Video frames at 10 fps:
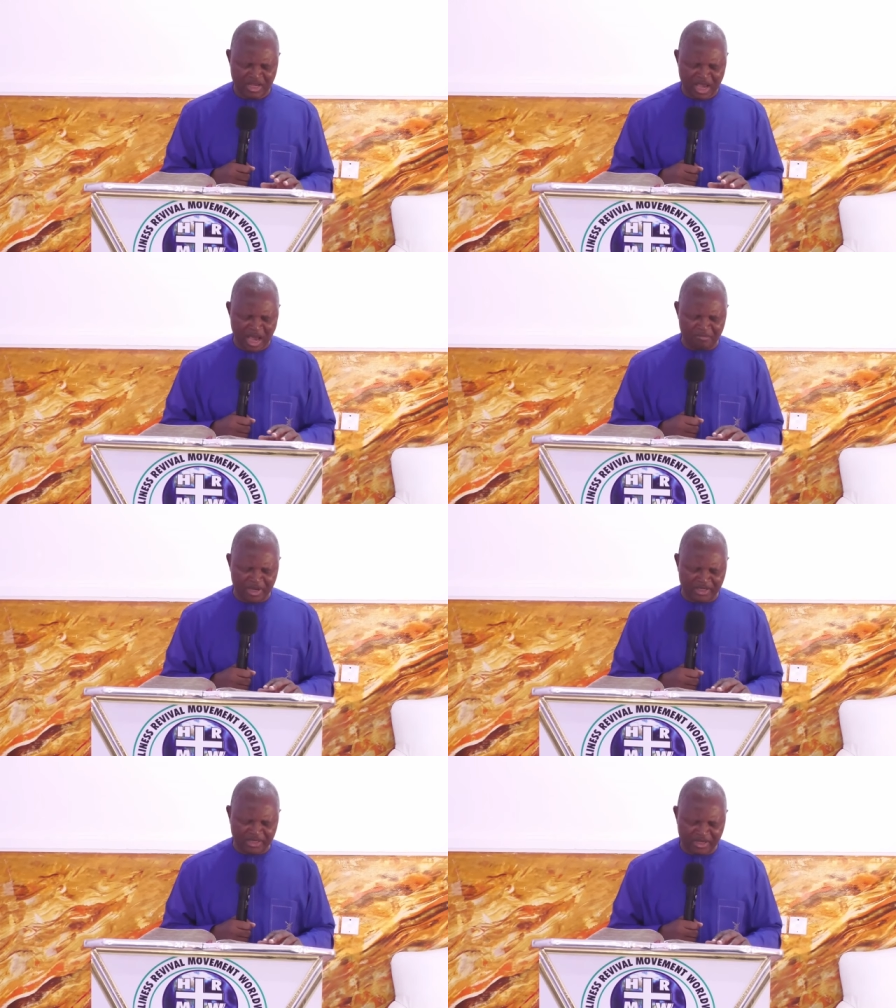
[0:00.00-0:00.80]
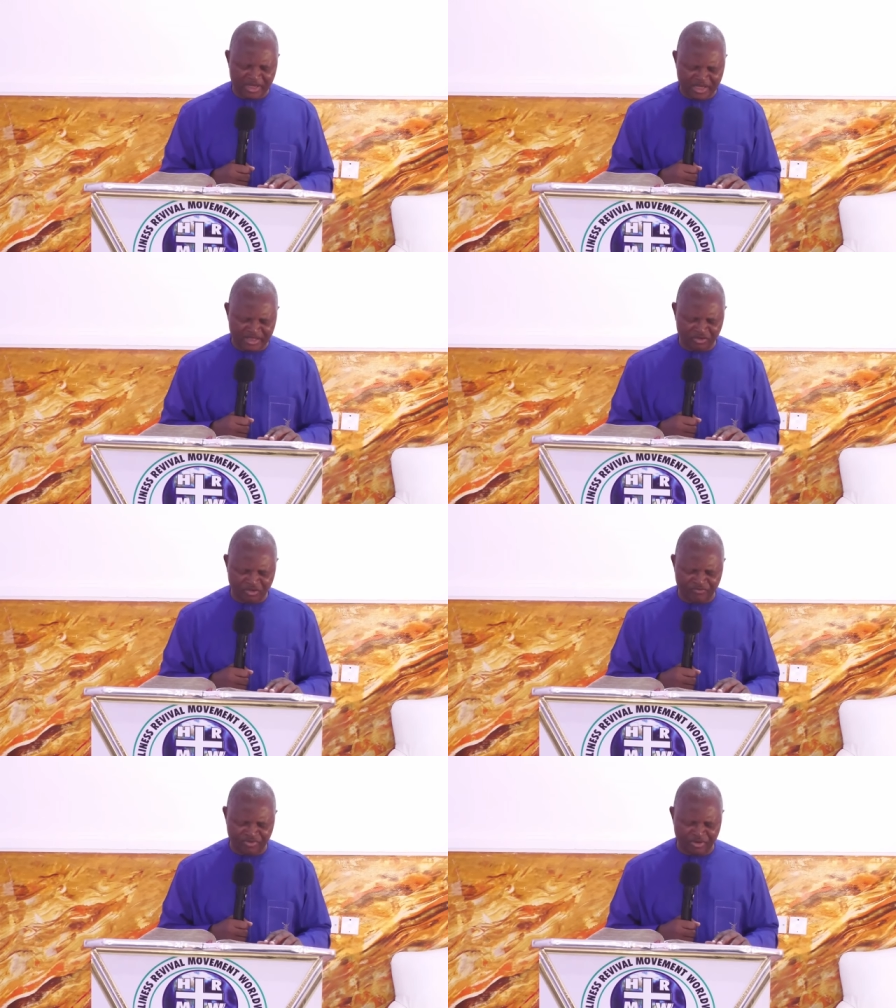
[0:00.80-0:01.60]
and made them heads
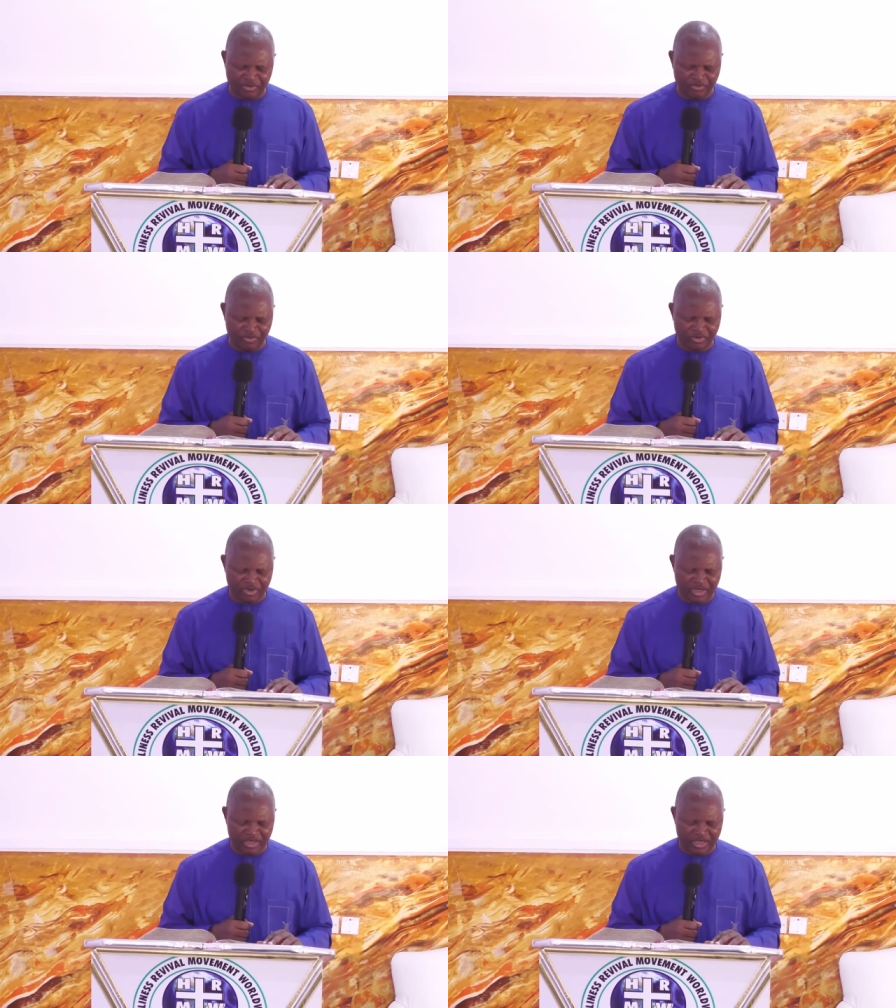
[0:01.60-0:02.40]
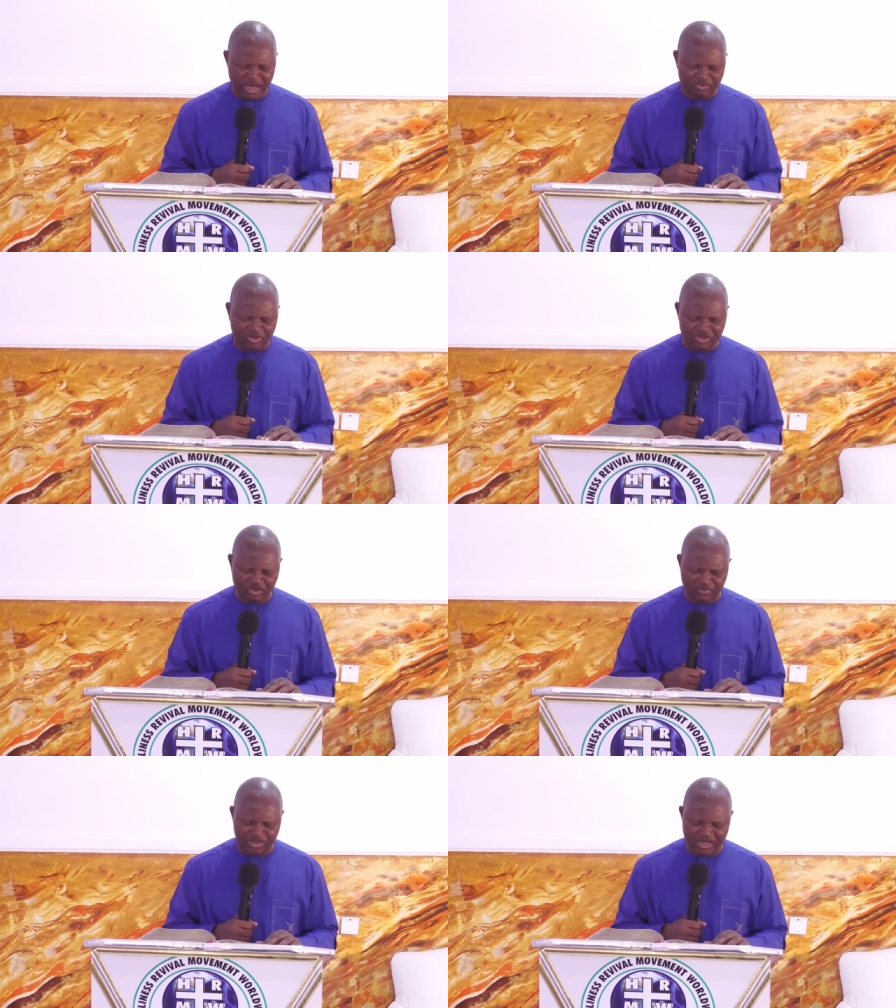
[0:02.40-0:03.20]
over you, captains
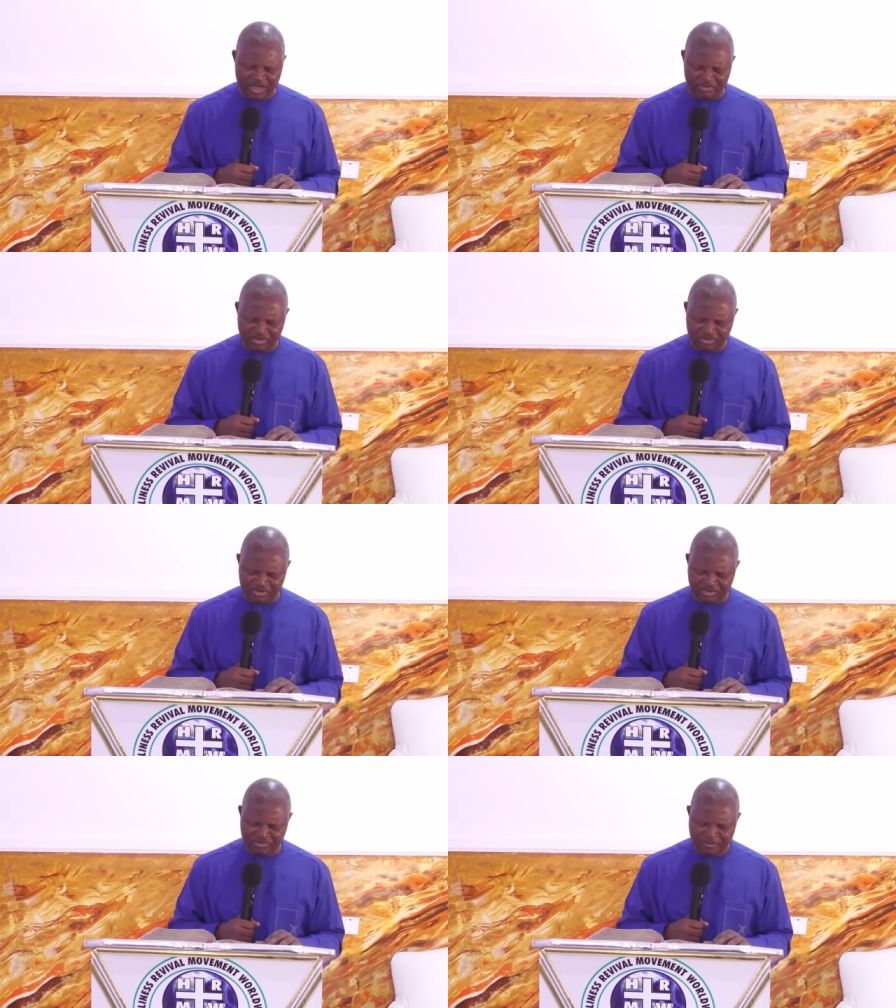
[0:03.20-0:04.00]
over thousands,